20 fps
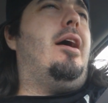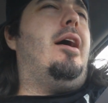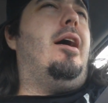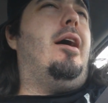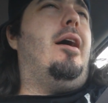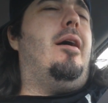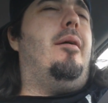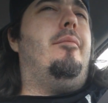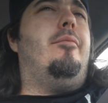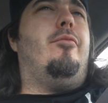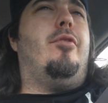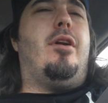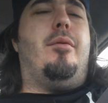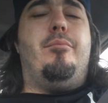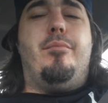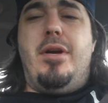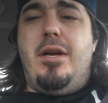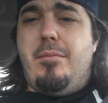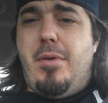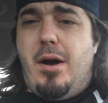Uh,
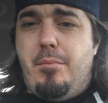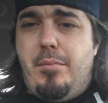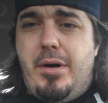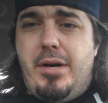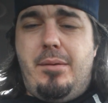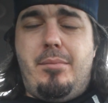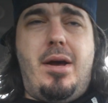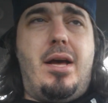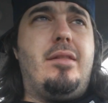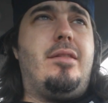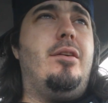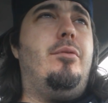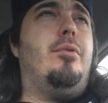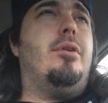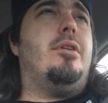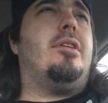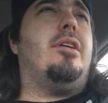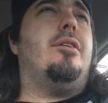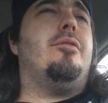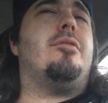when me and my buddy Matthew
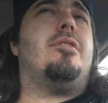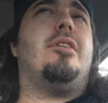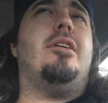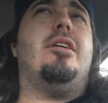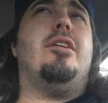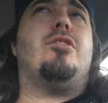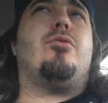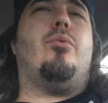went to go see